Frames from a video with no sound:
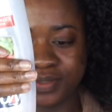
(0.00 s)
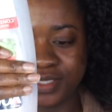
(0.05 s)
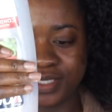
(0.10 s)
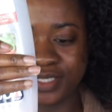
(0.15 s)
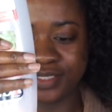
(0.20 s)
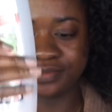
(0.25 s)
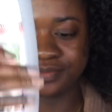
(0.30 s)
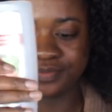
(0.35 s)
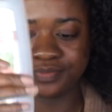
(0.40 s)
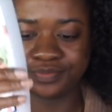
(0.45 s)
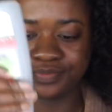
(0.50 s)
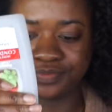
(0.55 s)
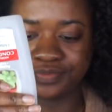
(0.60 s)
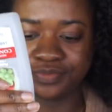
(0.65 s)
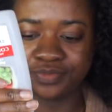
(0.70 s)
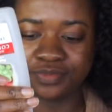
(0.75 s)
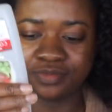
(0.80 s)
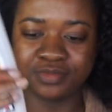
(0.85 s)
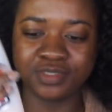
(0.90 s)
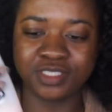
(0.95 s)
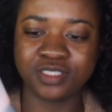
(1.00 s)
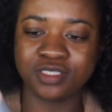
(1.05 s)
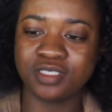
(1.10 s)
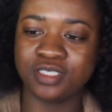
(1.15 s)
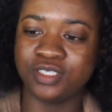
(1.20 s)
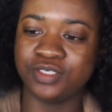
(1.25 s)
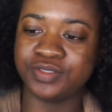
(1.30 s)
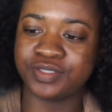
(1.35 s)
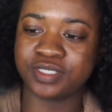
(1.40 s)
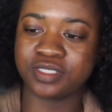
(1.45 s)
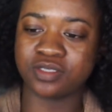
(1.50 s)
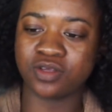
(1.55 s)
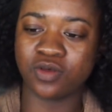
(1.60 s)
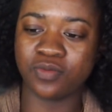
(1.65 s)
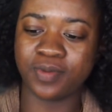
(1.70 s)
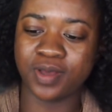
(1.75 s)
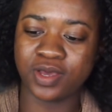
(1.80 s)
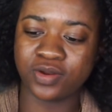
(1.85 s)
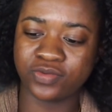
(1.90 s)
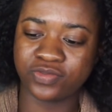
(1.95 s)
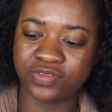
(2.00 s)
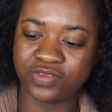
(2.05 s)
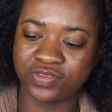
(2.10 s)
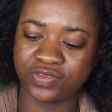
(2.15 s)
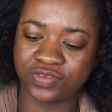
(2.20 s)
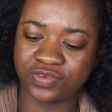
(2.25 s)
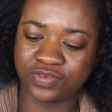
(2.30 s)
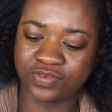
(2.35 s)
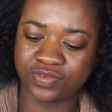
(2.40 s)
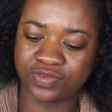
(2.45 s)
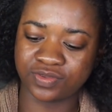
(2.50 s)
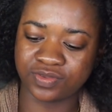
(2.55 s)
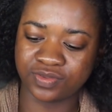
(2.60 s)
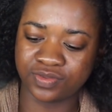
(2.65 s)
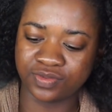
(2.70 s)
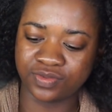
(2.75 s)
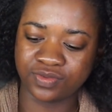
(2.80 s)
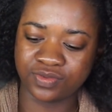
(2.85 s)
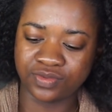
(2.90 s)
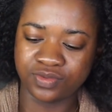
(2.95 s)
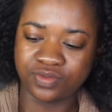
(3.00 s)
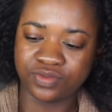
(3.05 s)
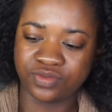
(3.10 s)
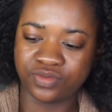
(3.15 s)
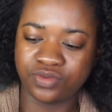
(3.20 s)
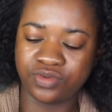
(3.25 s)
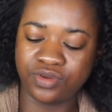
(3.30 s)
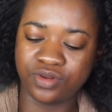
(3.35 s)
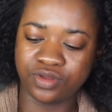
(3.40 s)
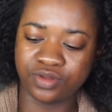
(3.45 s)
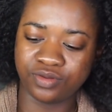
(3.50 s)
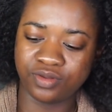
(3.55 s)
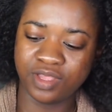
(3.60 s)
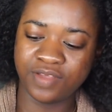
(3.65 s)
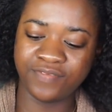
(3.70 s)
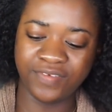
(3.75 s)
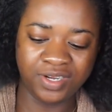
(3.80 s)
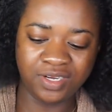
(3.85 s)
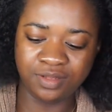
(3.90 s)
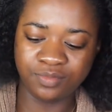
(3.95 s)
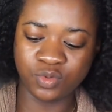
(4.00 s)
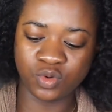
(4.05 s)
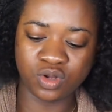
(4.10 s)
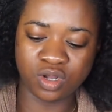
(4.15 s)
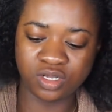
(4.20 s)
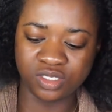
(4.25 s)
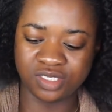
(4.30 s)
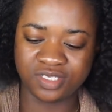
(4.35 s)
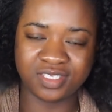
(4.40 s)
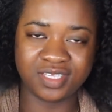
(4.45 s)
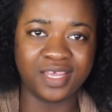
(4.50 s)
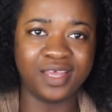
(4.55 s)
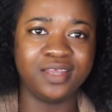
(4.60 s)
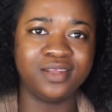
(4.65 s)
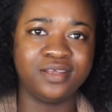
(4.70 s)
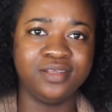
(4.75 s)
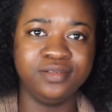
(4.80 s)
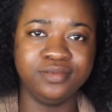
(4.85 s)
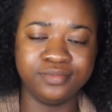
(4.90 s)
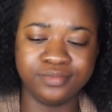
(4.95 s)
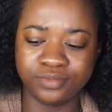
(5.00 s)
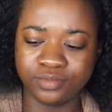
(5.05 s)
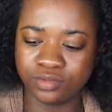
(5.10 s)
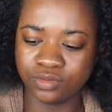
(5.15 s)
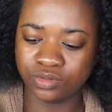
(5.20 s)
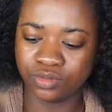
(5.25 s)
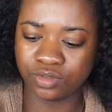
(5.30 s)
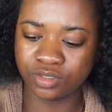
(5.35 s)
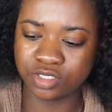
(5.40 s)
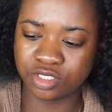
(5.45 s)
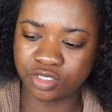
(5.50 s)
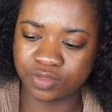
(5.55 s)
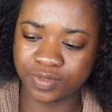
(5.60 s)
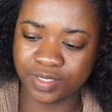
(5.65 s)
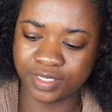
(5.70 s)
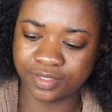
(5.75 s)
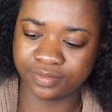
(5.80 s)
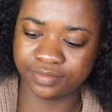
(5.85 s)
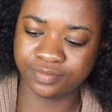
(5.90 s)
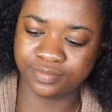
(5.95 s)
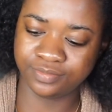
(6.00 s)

put, I'm just going to use this whole bottle since there's, if I need more, I'll just add it onto it.